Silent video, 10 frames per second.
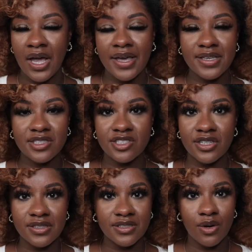it's
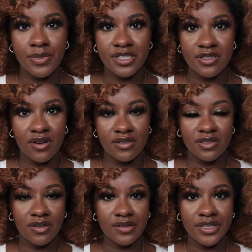just so many songs
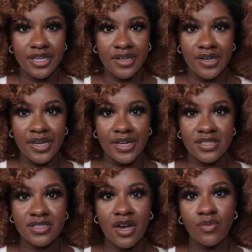on there, and
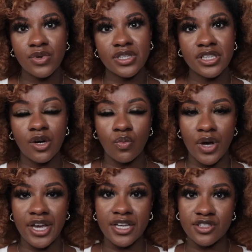it's not really a
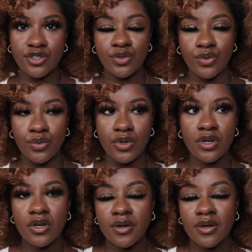way to